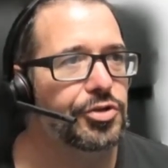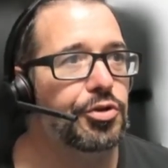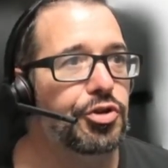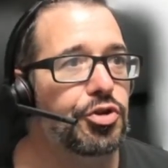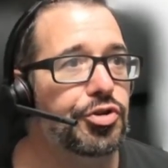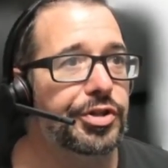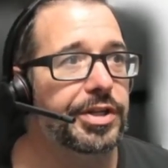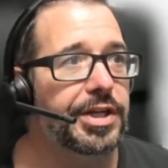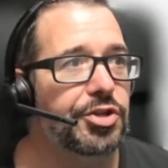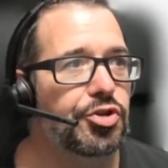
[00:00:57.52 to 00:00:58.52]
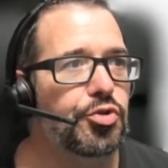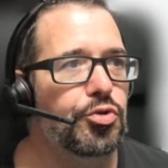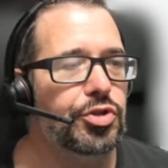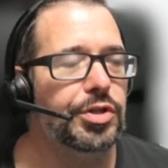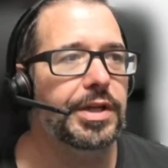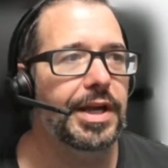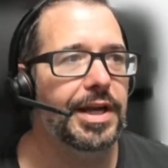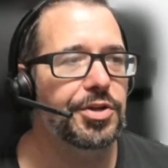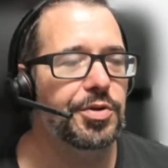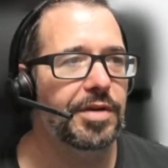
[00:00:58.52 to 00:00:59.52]
usually usually i
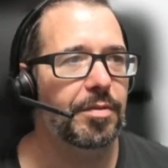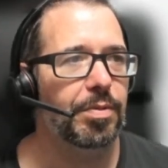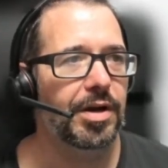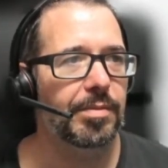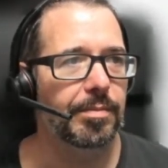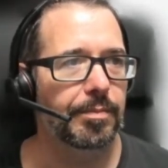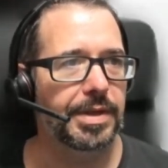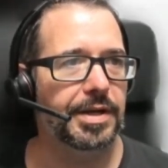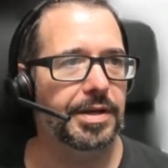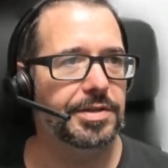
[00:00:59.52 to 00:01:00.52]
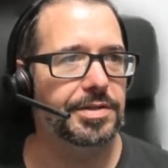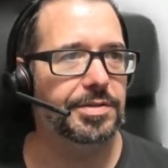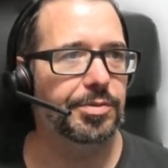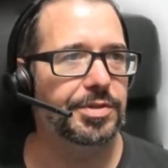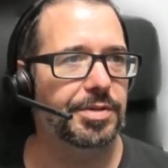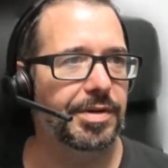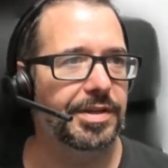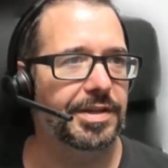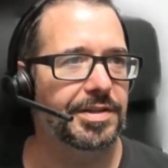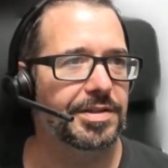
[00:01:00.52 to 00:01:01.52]
do have a problem because we'll see what it
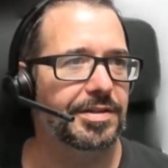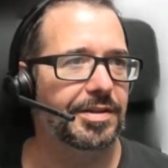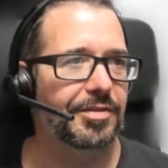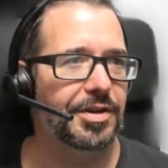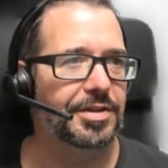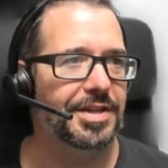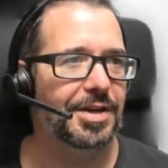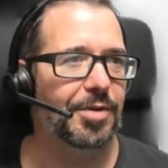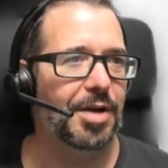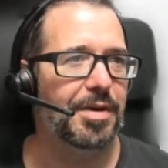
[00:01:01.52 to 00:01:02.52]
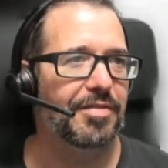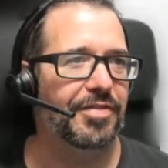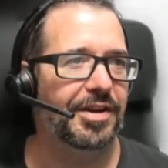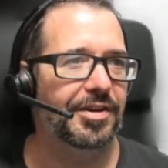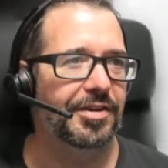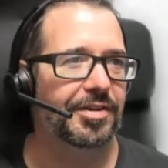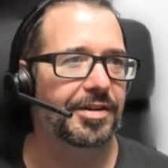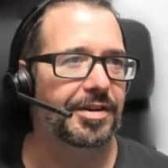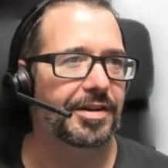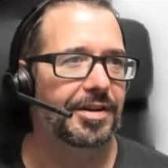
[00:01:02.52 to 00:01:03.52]
does if you can see around yeah, my finger
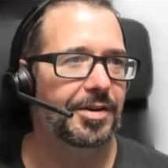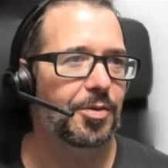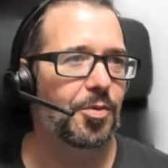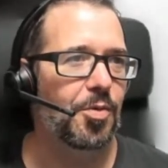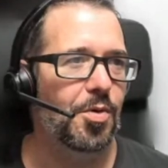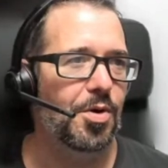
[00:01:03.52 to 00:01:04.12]
complex good. yeah it's Ooh.